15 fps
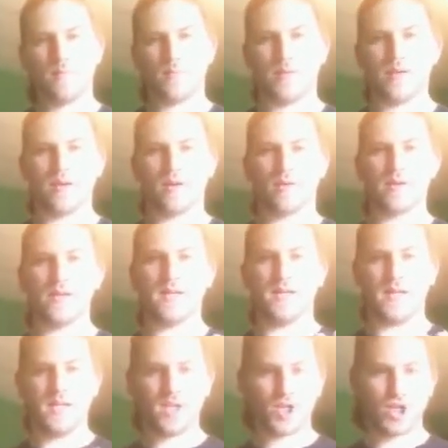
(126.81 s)
The only
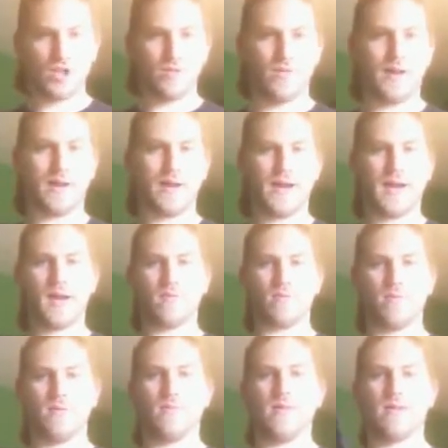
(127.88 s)
issue that I have
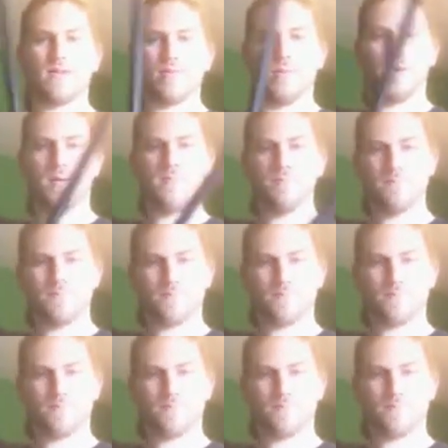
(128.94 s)
with this one